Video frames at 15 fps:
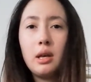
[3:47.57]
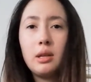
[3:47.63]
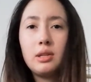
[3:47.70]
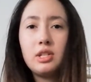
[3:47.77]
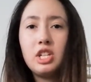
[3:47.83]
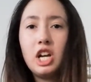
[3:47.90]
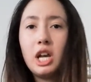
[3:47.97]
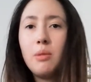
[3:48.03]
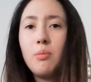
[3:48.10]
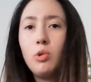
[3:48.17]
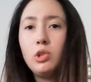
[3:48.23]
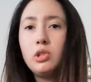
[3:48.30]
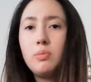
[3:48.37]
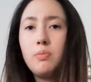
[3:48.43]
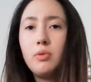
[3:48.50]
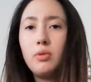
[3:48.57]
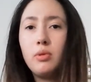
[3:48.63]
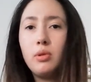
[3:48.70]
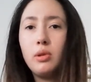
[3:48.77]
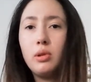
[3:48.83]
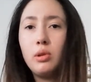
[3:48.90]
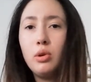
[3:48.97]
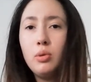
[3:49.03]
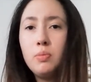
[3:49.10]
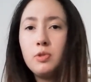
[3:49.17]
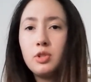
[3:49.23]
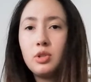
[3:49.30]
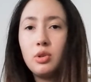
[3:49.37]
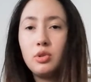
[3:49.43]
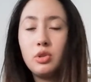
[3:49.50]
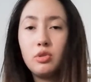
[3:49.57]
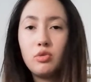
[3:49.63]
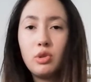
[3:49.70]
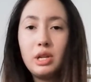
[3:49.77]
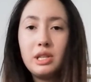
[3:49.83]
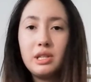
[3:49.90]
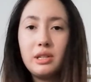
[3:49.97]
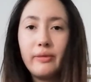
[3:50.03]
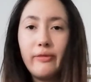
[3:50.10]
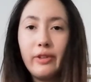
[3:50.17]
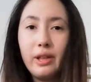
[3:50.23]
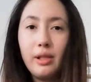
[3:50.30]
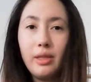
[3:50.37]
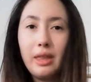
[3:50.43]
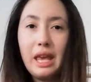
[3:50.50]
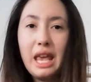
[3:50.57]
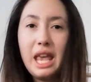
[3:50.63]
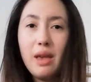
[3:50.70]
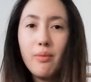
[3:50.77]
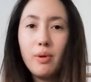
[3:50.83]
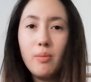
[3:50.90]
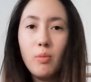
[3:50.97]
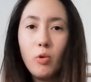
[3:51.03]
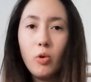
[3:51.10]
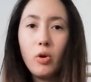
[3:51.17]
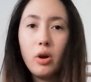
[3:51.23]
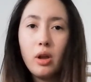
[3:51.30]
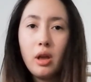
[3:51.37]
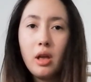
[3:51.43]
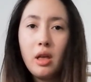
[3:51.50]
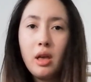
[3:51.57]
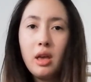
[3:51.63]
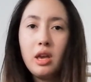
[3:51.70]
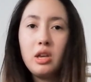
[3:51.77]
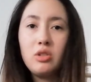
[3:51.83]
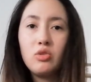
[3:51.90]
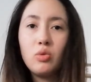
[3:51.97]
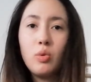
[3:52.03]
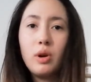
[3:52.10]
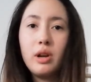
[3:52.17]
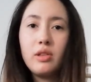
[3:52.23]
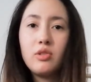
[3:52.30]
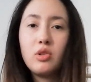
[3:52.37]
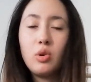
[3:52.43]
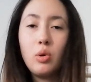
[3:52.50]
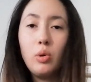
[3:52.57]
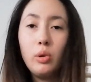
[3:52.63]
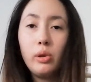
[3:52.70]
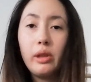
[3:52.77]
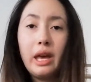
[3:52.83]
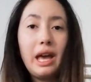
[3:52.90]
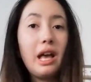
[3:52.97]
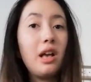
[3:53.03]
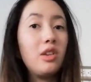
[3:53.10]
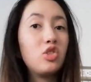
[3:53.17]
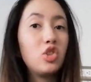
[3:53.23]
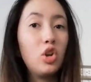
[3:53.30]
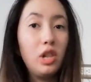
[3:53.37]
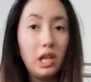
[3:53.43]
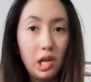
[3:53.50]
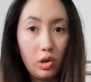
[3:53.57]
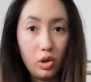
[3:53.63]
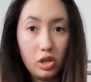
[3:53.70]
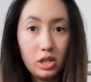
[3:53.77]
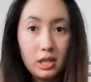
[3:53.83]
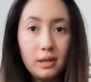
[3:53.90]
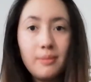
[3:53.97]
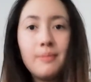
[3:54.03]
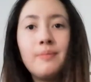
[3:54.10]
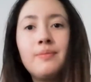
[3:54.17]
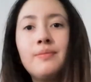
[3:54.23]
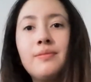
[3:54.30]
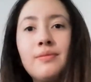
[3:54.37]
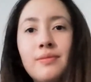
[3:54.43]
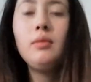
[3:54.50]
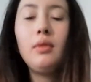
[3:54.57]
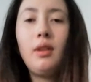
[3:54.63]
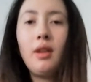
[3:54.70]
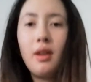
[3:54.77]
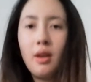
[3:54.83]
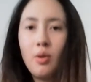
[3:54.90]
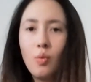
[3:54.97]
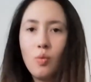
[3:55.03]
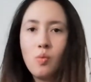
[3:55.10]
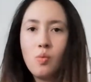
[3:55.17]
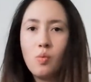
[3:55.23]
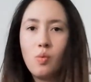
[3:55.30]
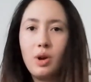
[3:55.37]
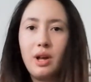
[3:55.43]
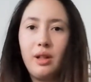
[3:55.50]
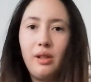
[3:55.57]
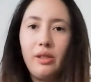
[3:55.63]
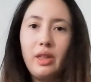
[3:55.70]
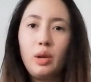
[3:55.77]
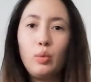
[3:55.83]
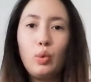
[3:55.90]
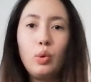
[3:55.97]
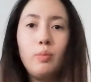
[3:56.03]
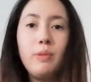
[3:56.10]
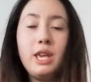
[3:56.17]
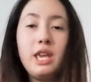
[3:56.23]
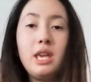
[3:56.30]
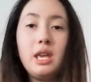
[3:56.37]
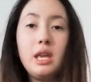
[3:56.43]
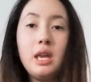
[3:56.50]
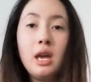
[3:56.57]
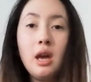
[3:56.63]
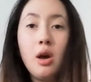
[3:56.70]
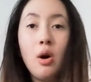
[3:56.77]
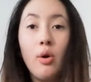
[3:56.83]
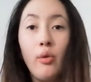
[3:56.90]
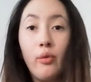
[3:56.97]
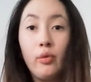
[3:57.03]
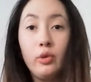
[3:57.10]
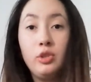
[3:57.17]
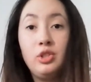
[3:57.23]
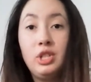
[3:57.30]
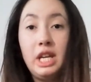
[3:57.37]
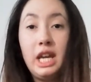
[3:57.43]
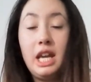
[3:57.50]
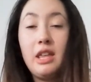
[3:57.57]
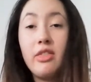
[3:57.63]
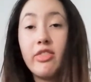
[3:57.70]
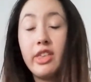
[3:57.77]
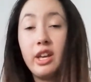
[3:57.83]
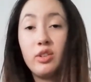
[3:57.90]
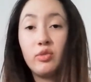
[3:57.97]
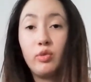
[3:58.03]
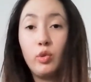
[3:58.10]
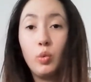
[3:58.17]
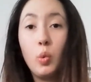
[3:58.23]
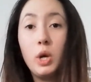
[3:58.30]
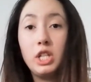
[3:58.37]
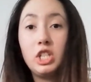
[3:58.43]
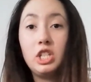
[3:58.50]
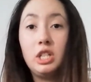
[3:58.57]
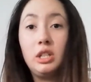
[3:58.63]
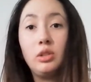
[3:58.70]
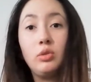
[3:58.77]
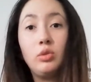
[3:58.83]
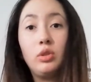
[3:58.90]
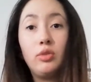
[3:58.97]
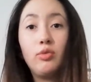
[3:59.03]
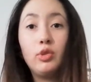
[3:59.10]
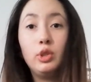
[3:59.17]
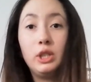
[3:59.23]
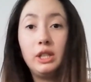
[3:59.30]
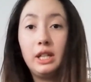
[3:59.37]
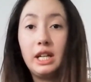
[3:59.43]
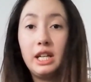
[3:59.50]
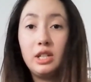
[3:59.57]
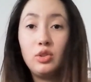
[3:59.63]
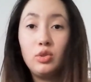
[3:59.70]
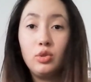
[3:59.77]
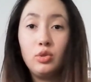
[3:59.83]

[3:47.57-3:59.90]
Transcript: Stacking multiple loops concentrates the field even more into what is called a solenoid. Well, that would be all for today. Thanks for watching. Do not forget to